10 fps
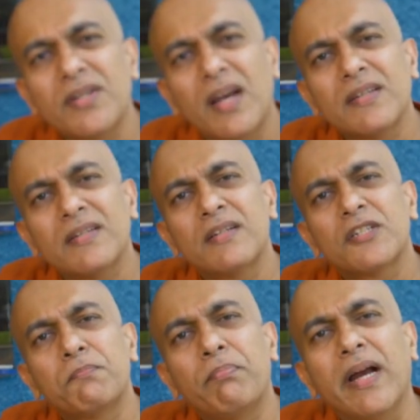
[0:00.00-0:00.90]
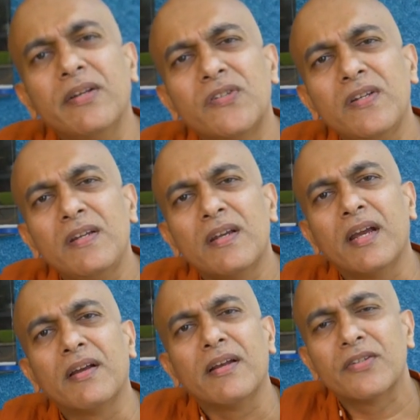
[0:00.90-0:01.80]
which has a spicy,
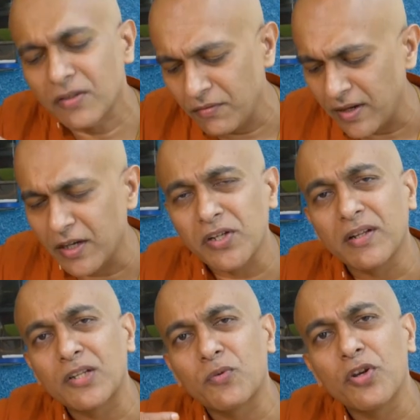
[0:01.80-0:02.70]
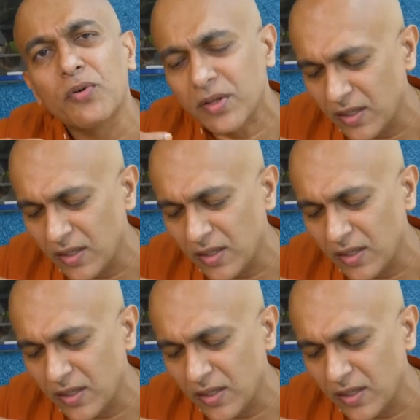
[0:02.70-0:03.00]
aggressive edge, and that's what you're